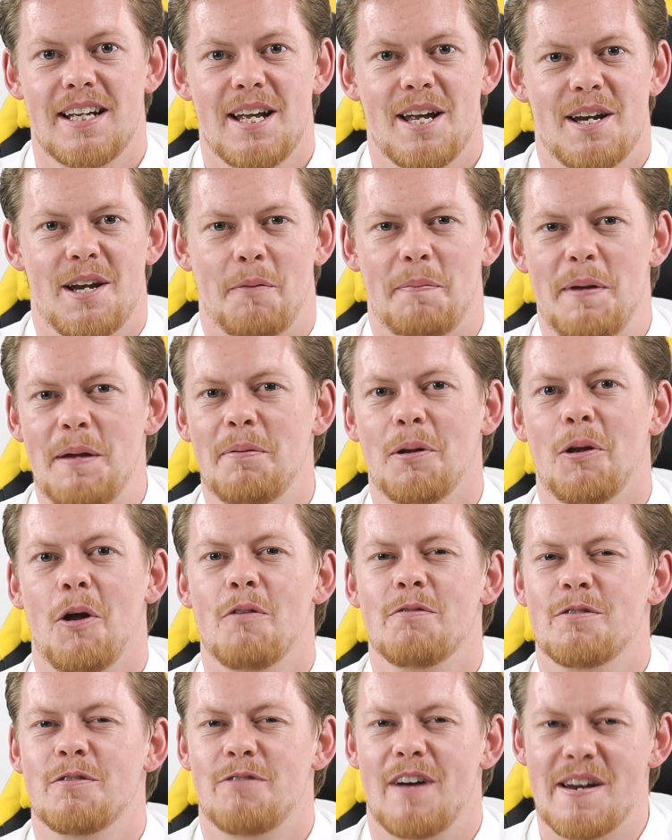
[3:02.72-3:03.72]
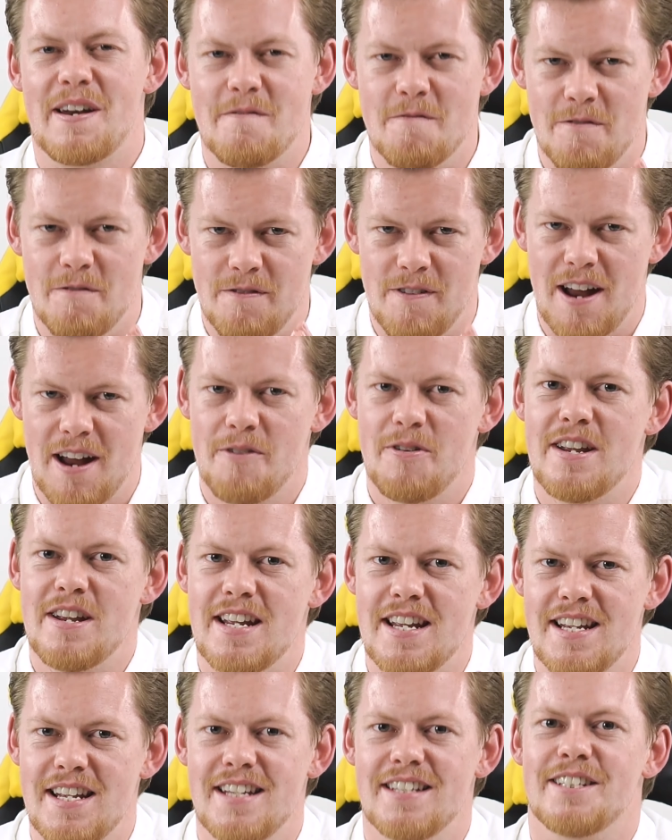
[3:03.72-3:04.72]
Now, people often find it very
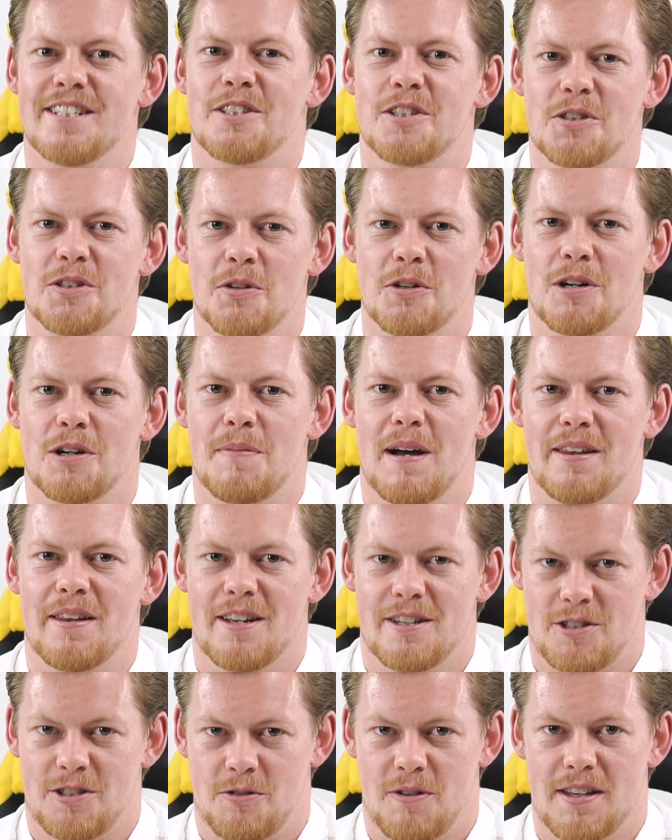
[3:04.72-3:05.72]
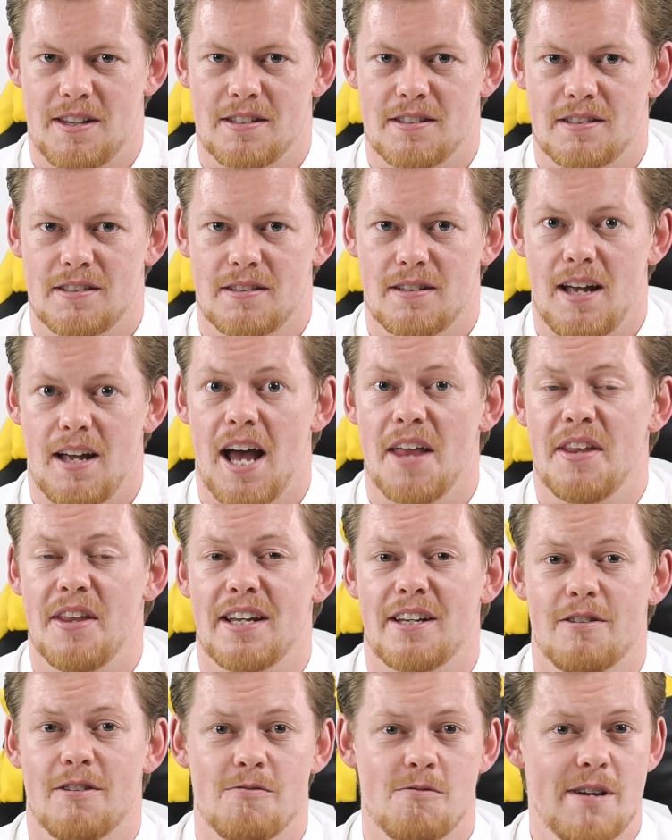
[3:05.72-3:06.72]
easy to talk about their strengths and
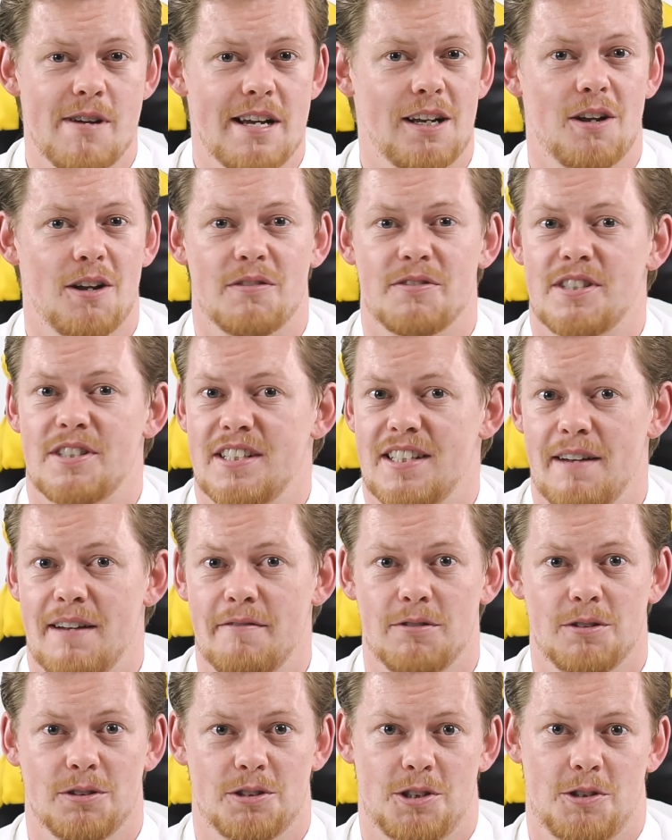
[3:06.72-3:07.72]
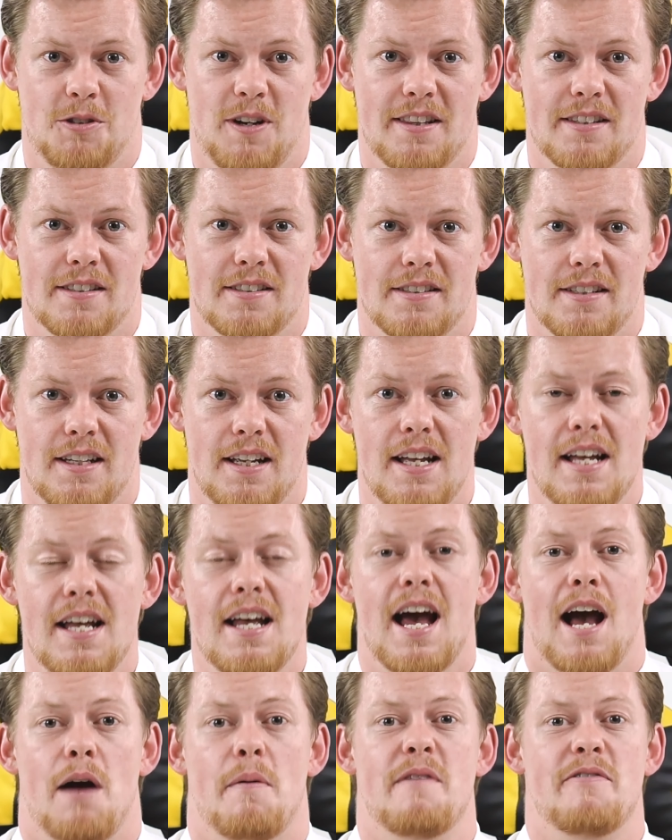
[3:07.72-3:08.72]
they can reel off several strengths.
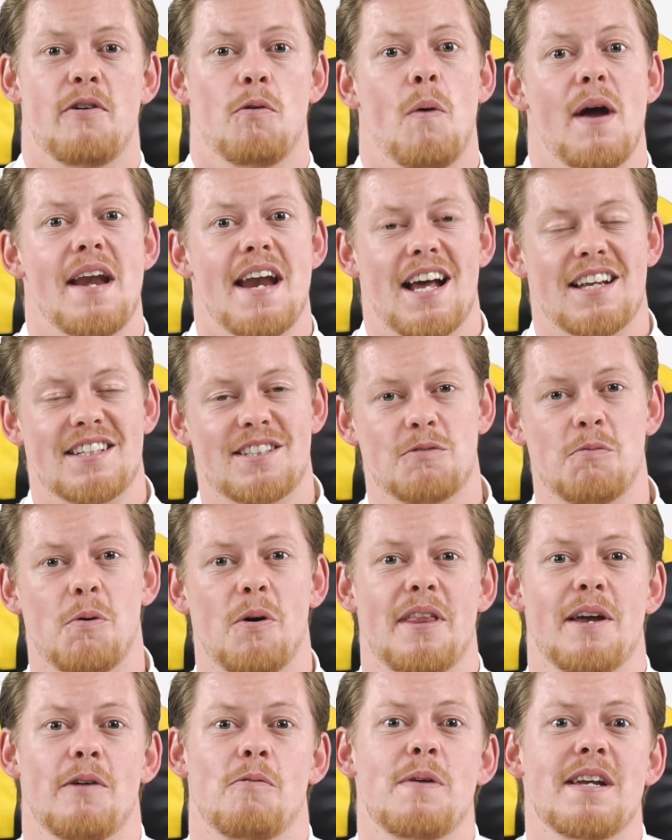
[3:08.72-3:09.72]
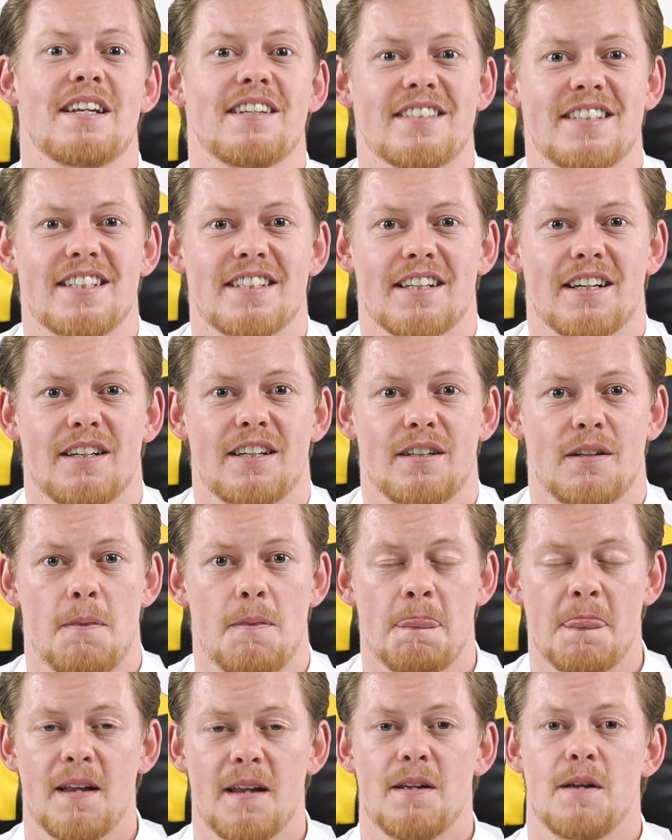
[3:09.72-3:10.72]
However, when asked what their weaknesses are,
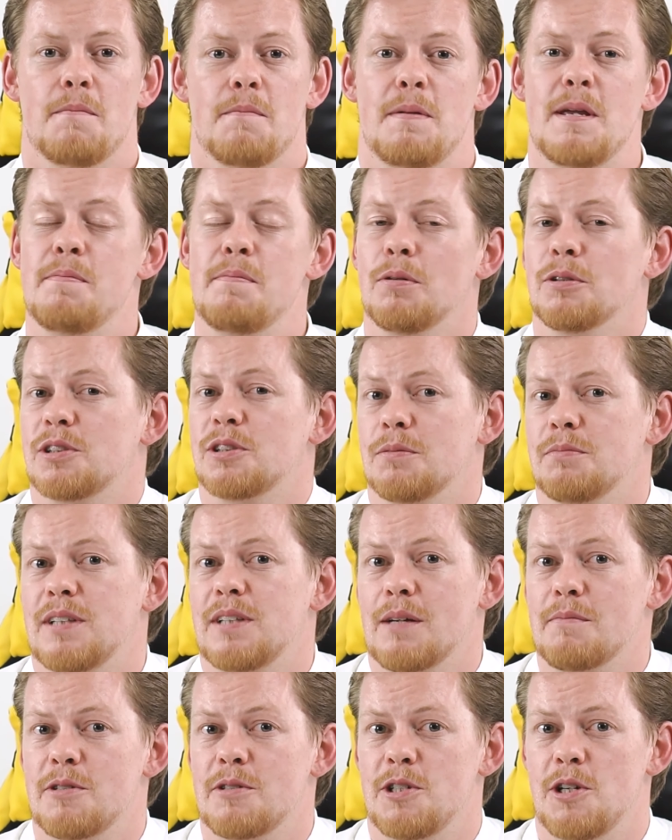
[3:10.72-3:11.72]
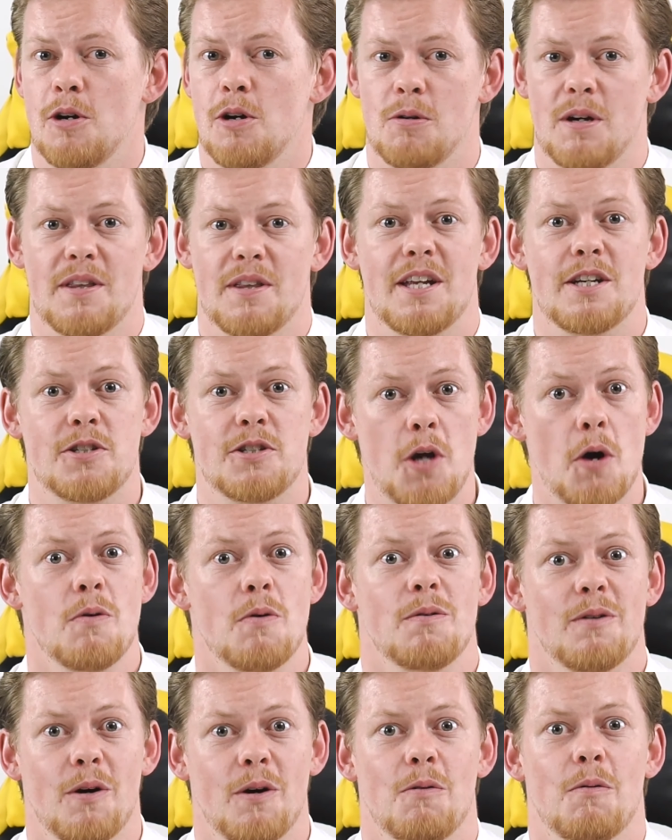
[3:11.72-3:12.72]
people sometimes choke and they
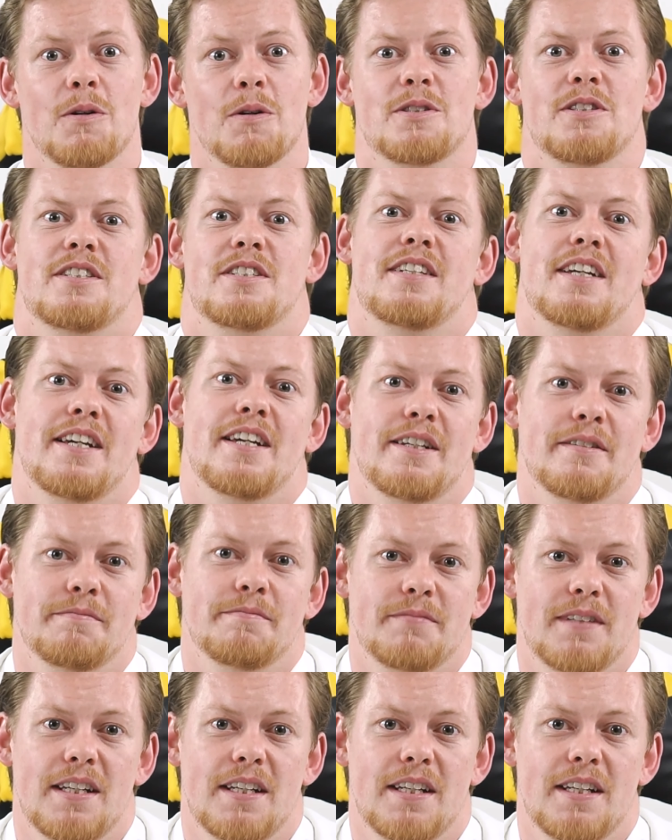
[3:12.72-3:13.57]
don't know what to say.